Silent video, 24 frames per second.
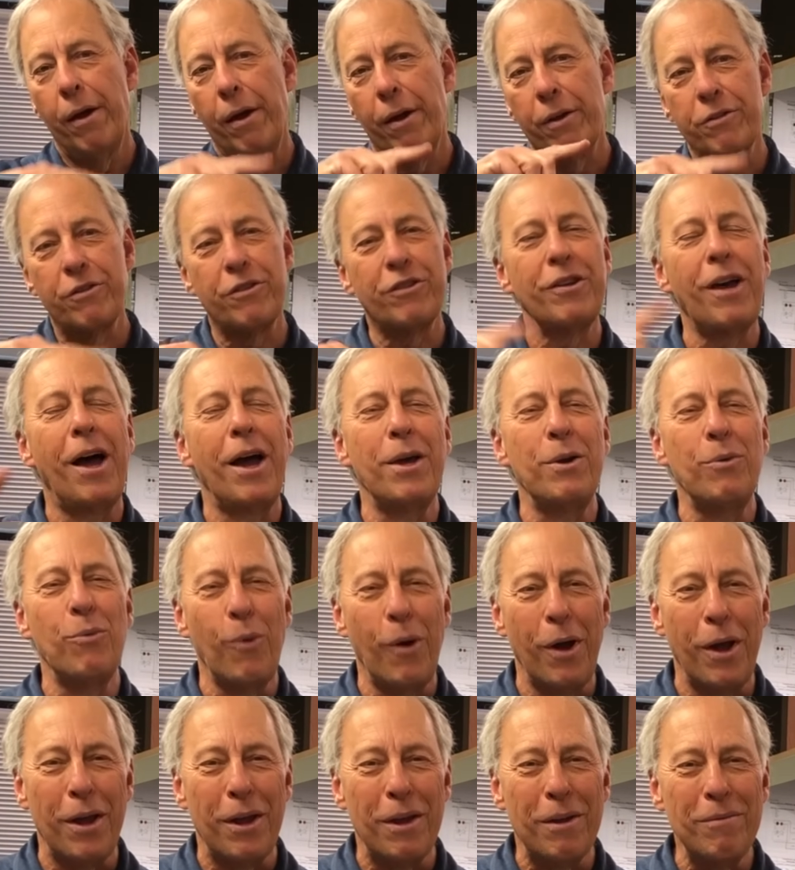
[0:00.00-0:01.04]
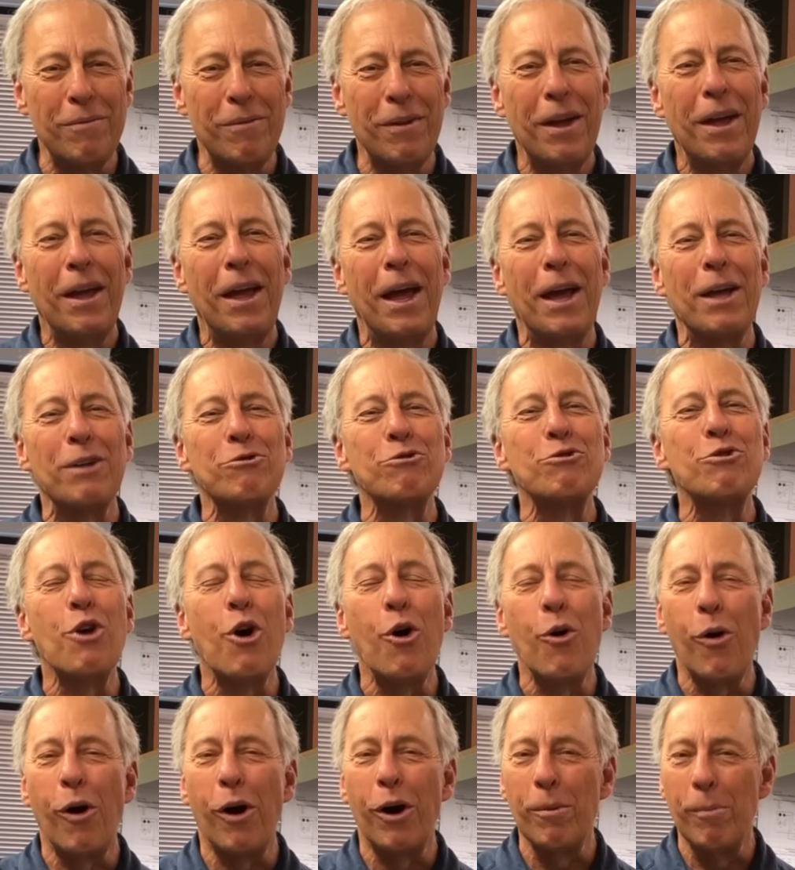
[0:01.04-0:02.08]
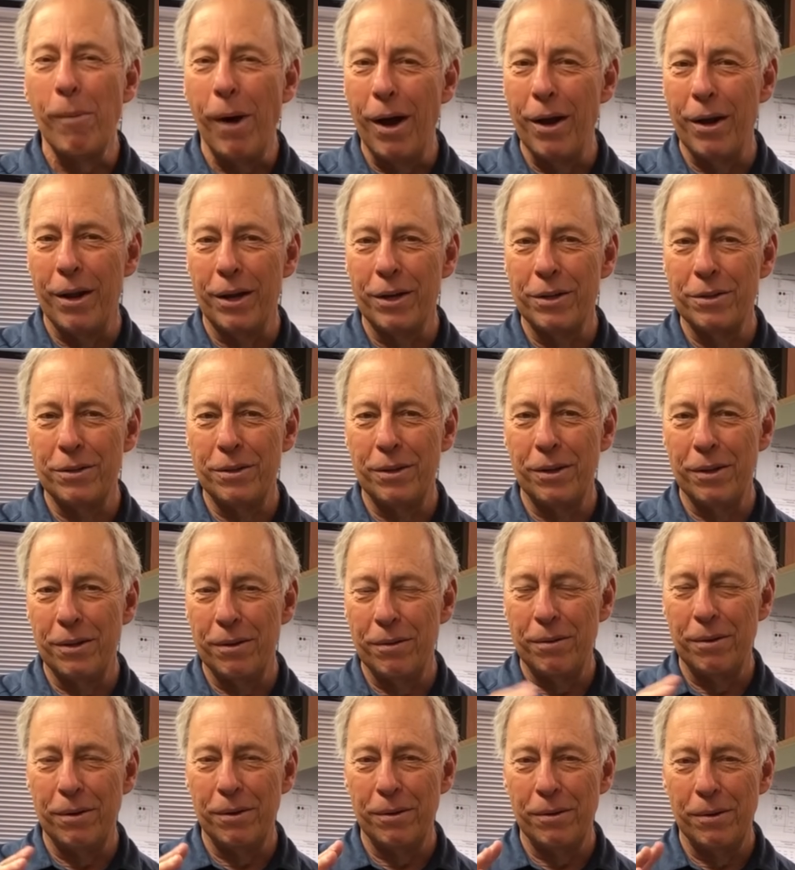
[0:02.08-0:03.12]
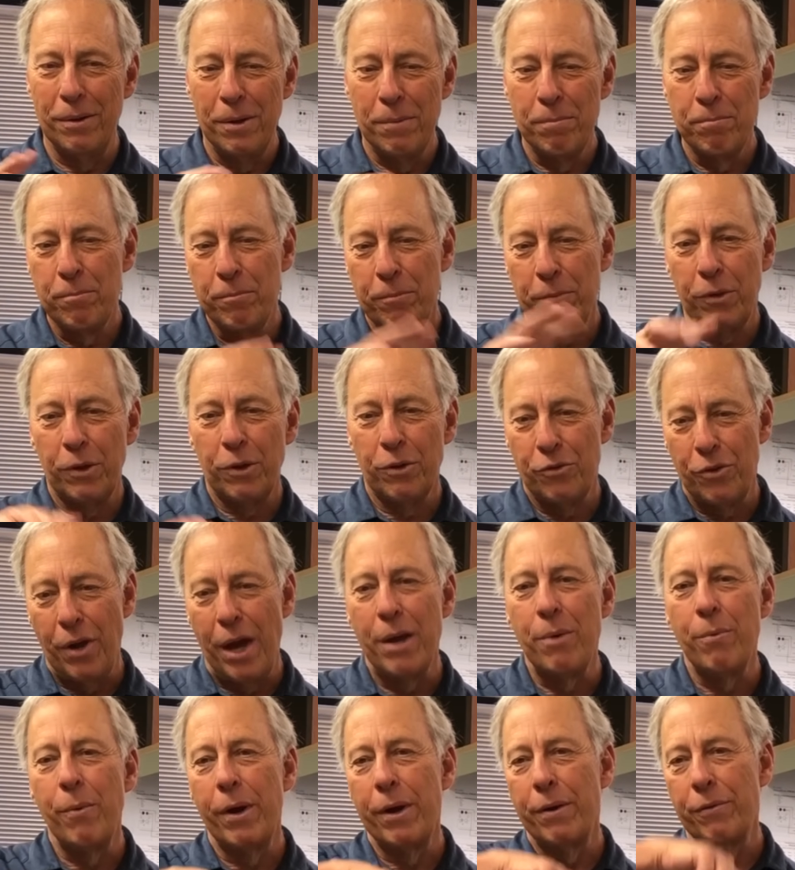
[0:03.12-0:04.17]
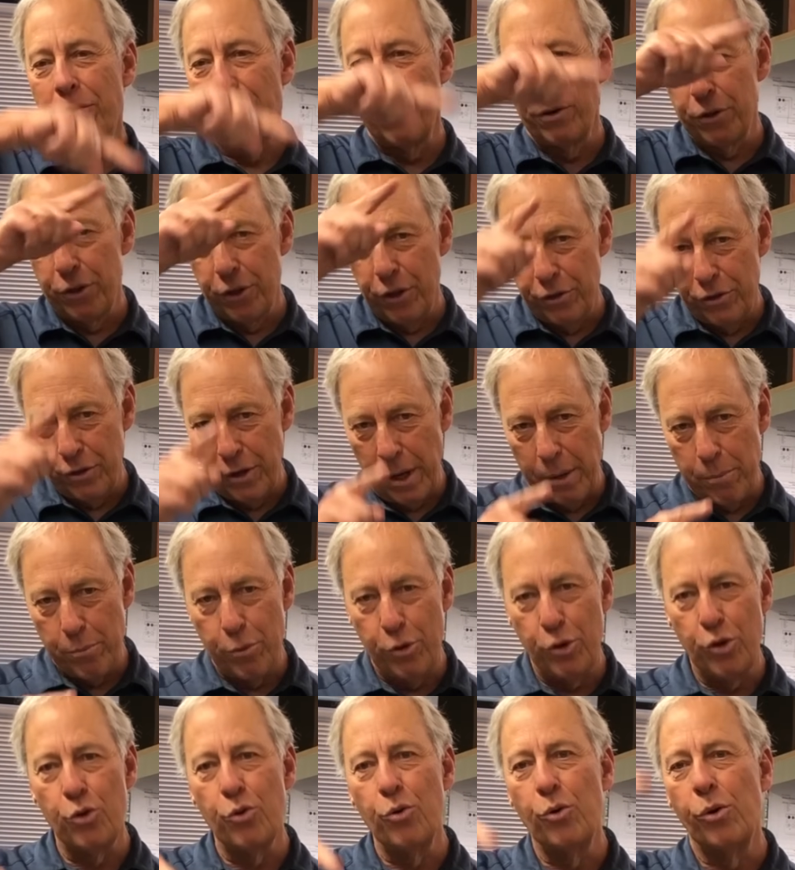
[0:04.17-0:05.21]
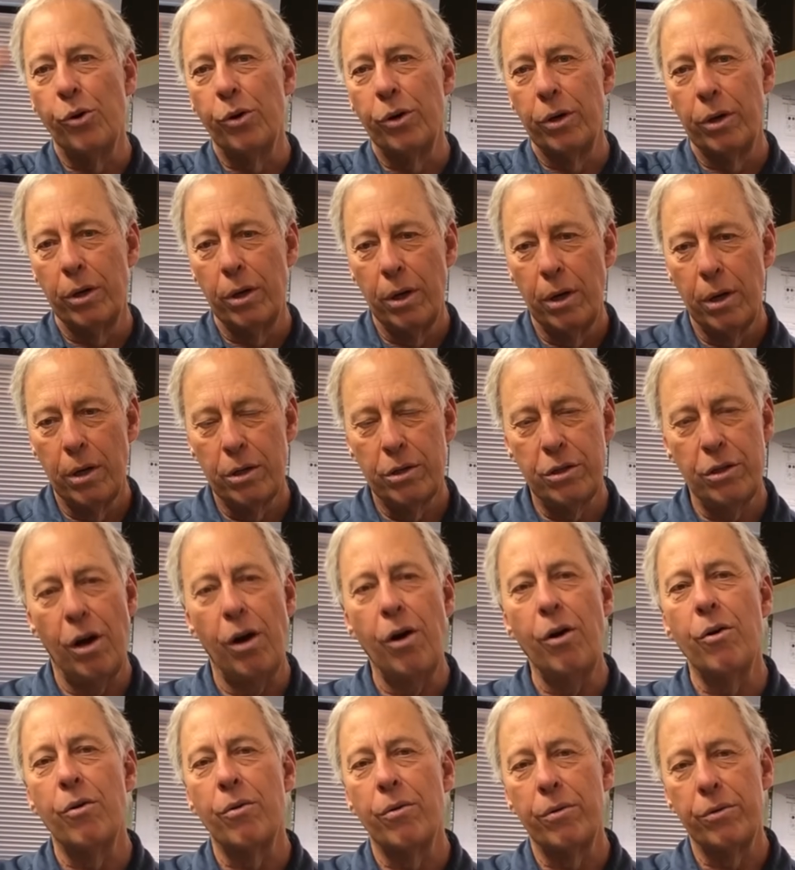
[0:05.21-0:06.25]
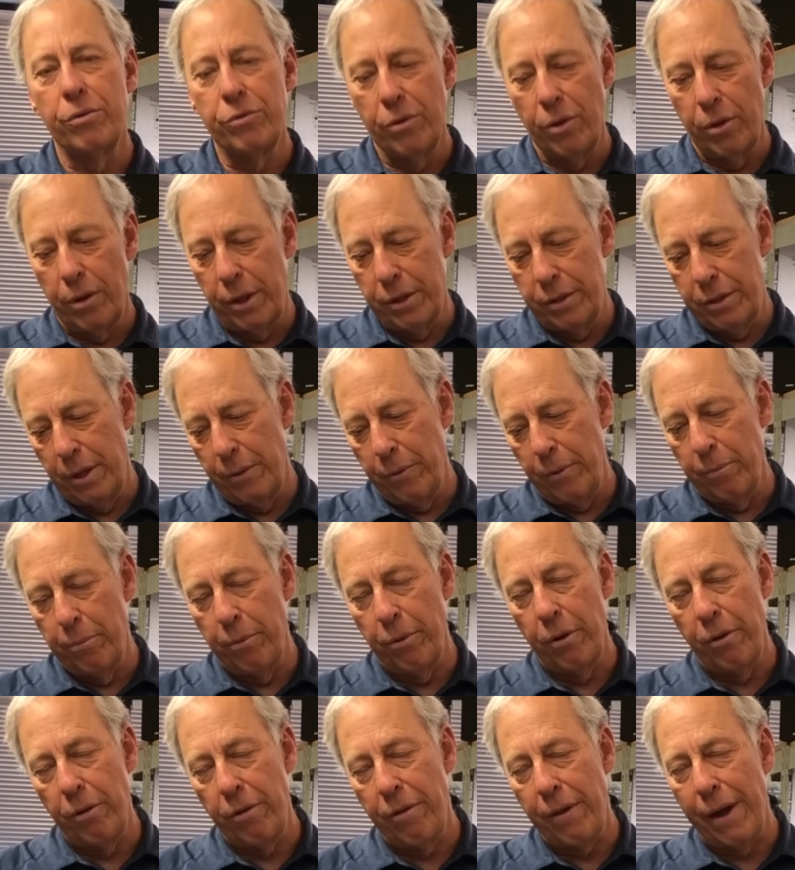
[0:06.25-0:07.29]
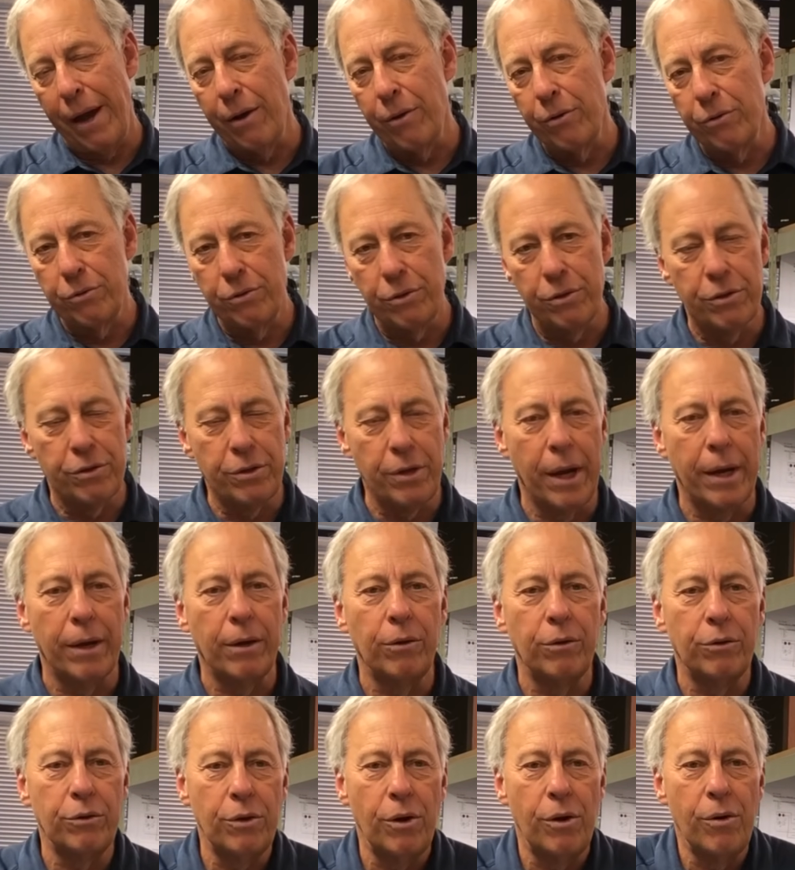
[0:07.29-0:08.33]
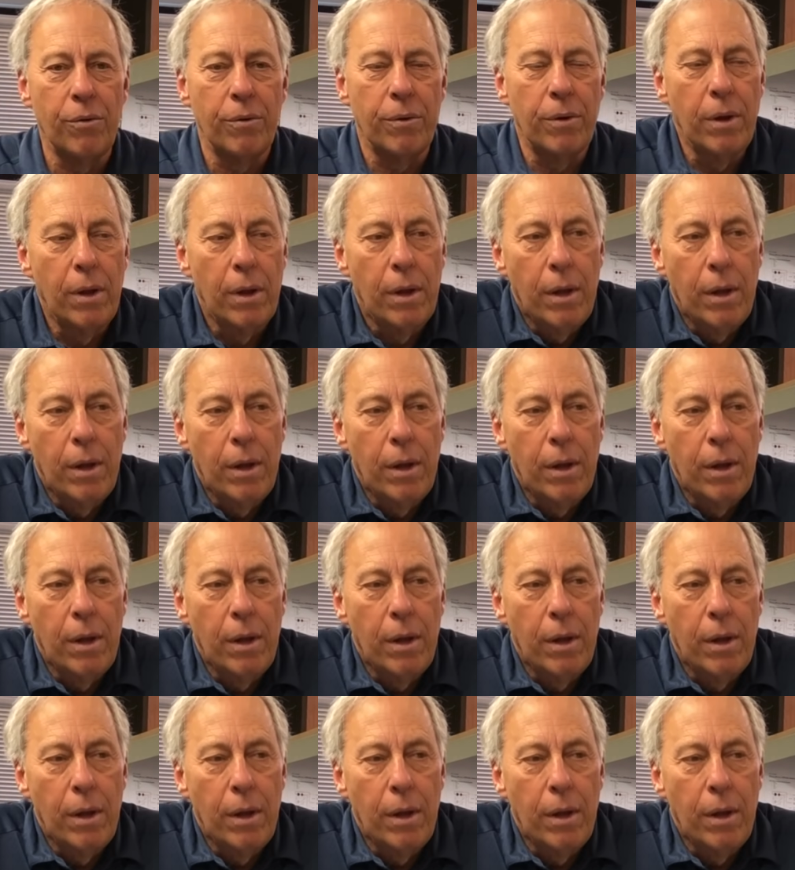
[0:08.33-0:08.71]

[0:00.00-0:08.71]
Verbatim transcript: a sine wave has no harmonics. The, the sine waves are just a pure tone. So let's say we put a thousand cycle tone